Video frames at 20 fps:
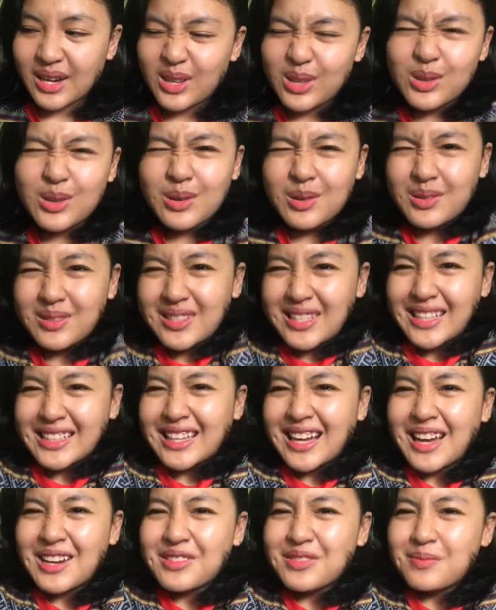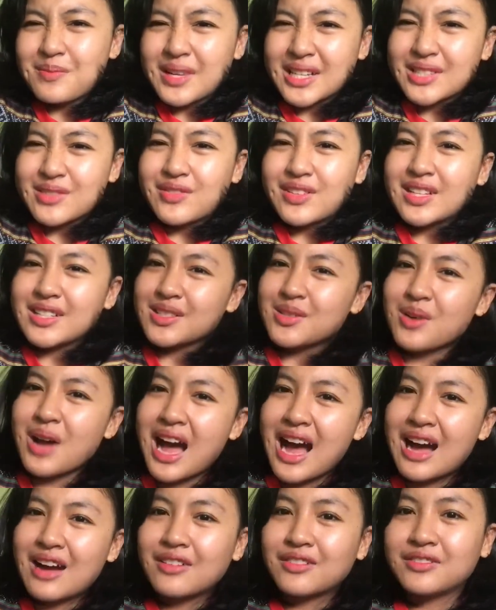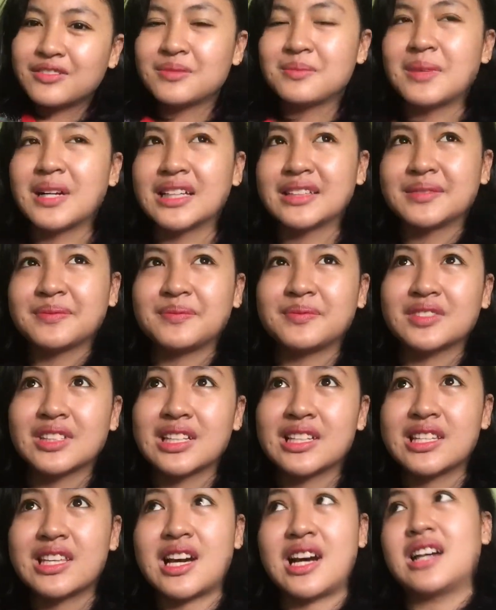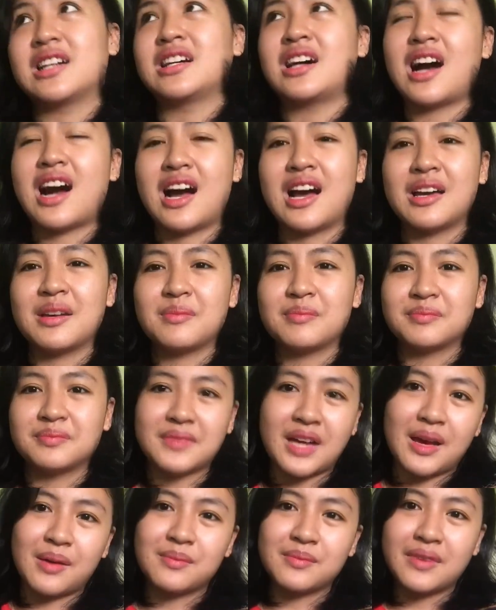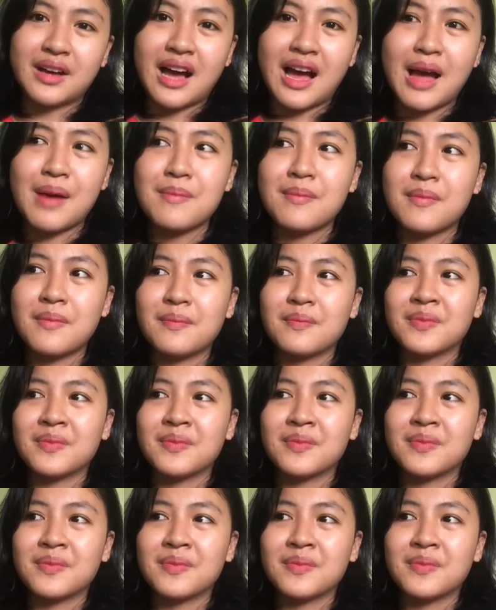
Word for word: you know that kind of mixed feelings you have but yeah i'm i'm i'm